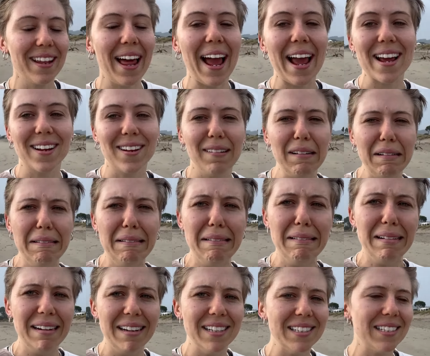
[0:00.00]
like,
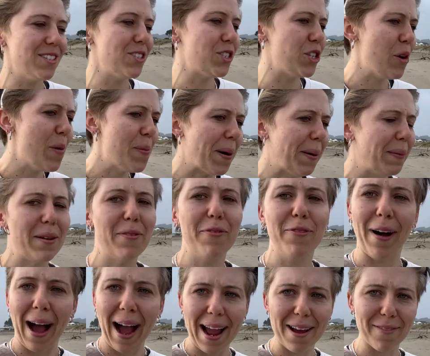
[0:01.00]
since you were probably
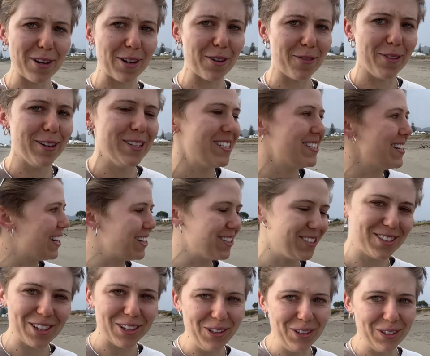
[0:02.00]
five when you first started
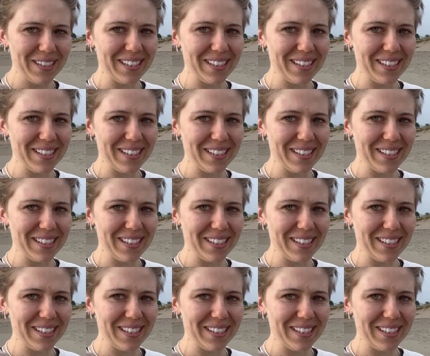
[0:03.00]
school